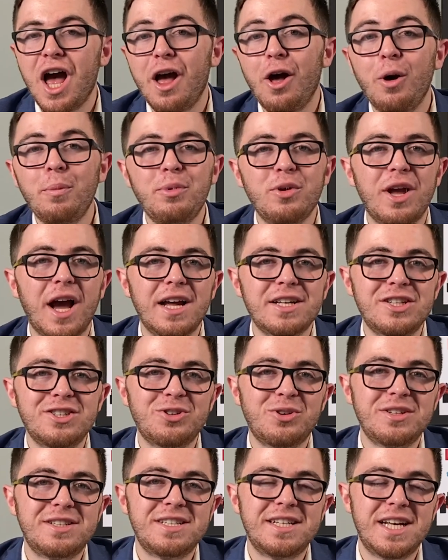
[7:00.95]
I hope you guys
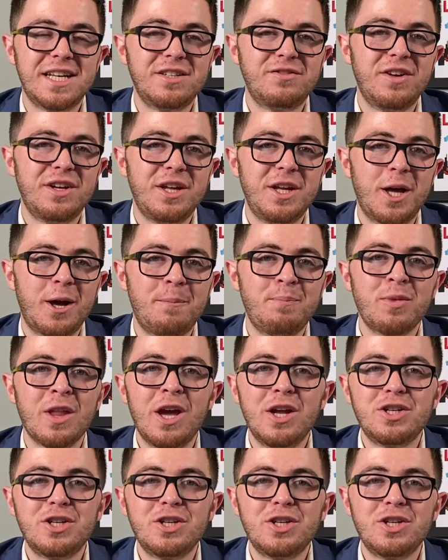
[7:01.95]
enjoyed today's video.